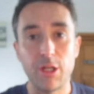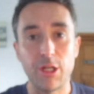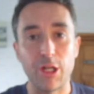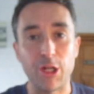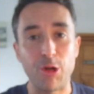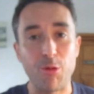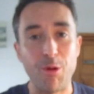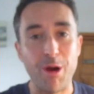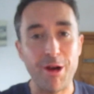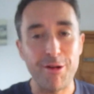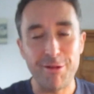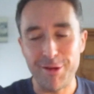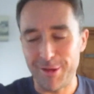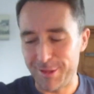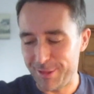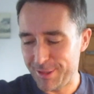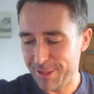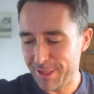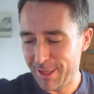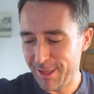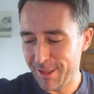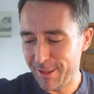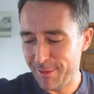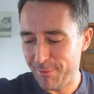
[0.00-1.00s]
Aquarius,
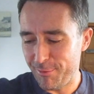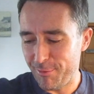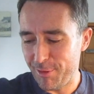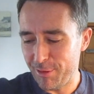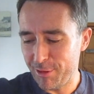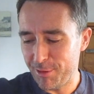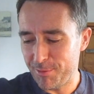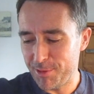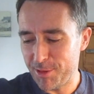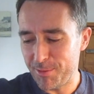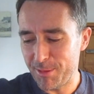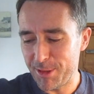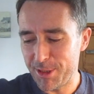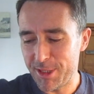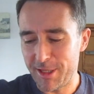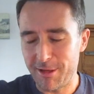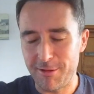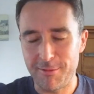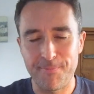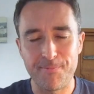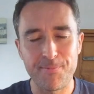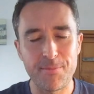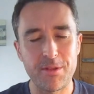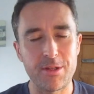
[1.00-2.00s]
hi, welcome to my
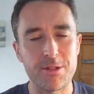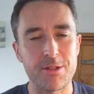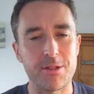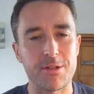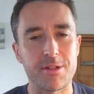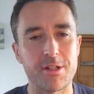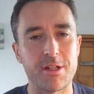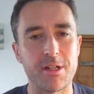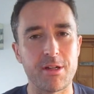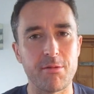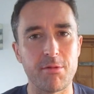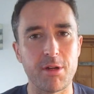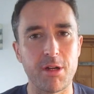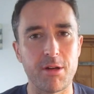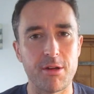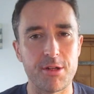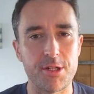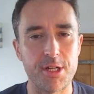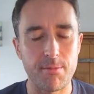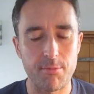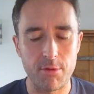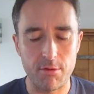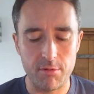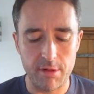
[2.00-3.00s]
channel. So today we've got a
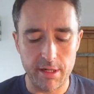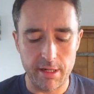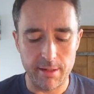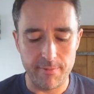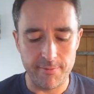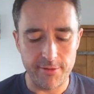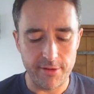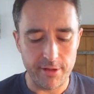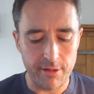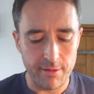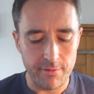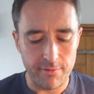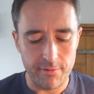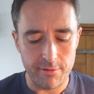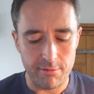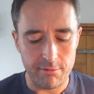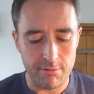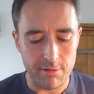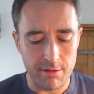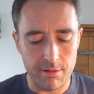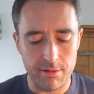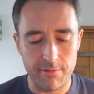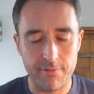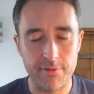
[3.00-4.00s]
general reading for you for
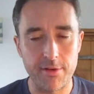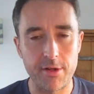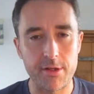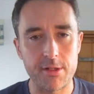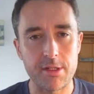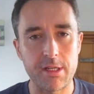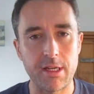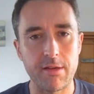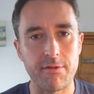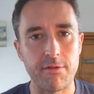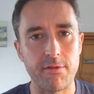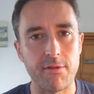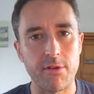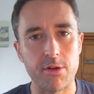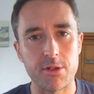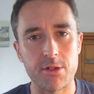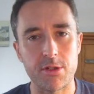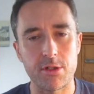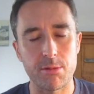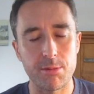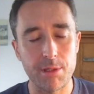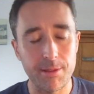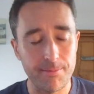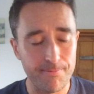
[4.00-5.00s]
uh, the first half of
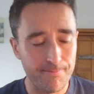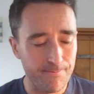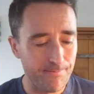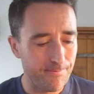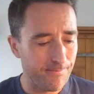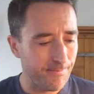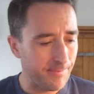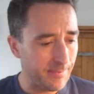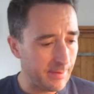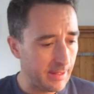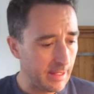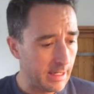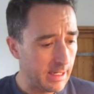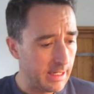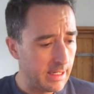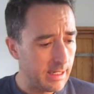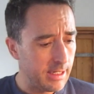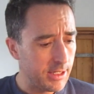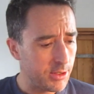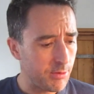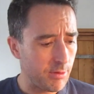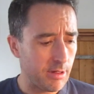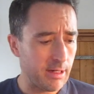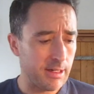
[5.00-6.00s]
October
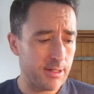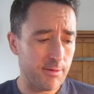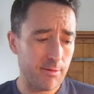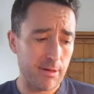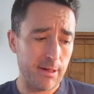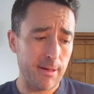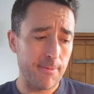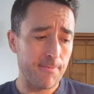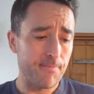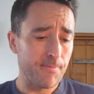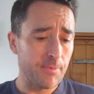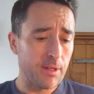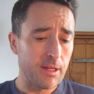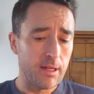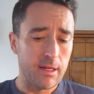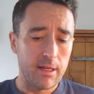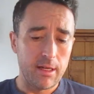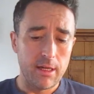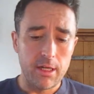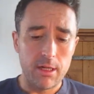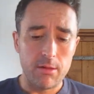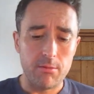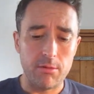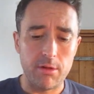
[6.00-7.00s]
2020.
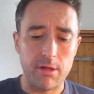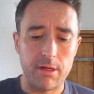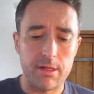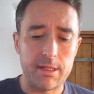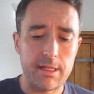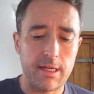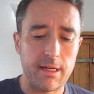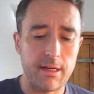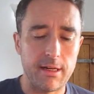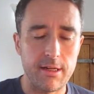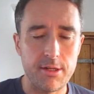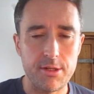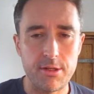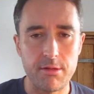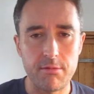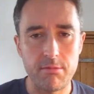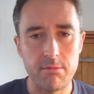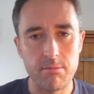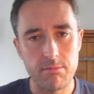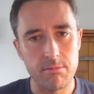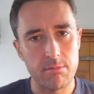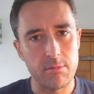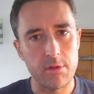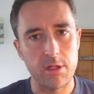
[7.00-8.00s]
We're going to take an issue,
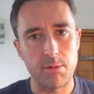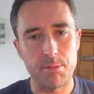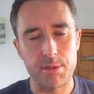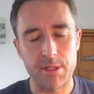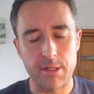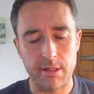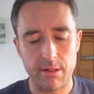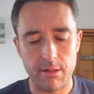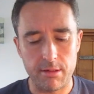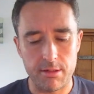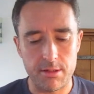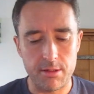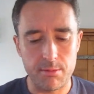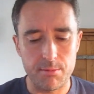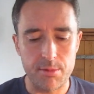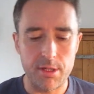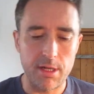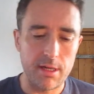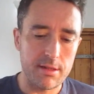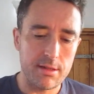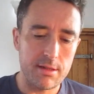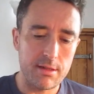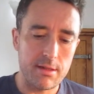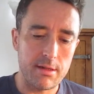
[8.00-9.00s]
no particular
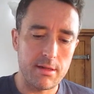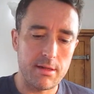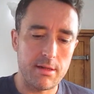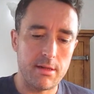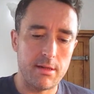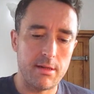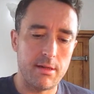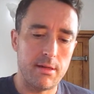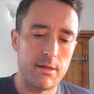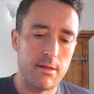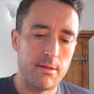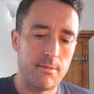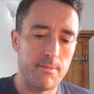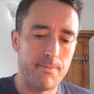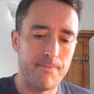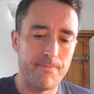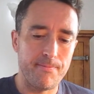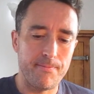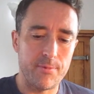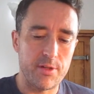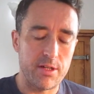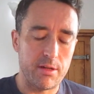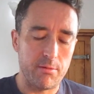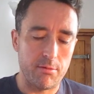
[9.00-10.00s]
subject, um,
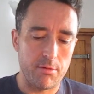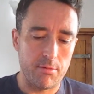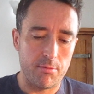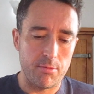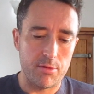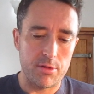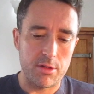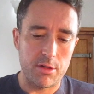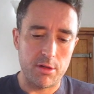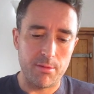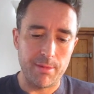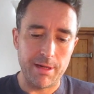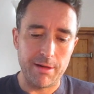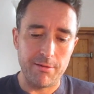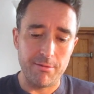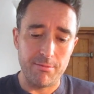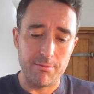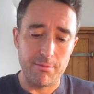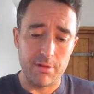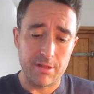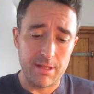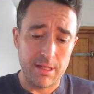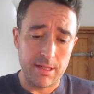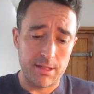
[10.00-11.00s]
see what wants to come out.
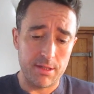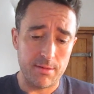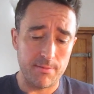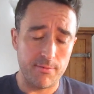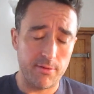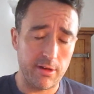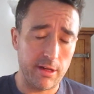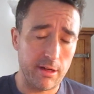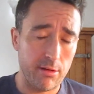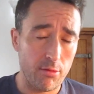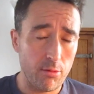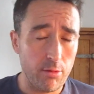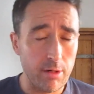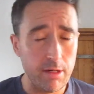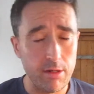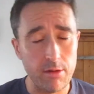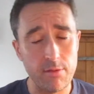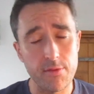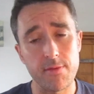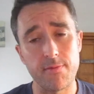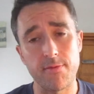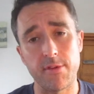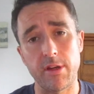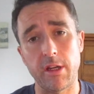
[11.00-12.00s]
We'll take something you're aware
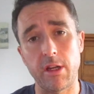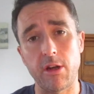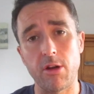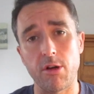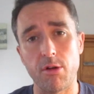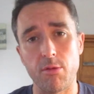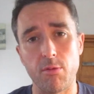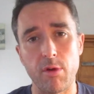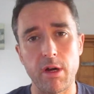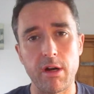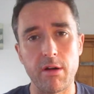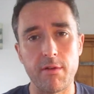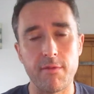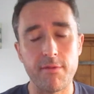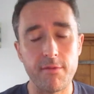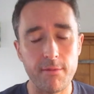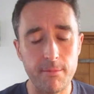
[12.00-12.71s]
of, something you're not aware of,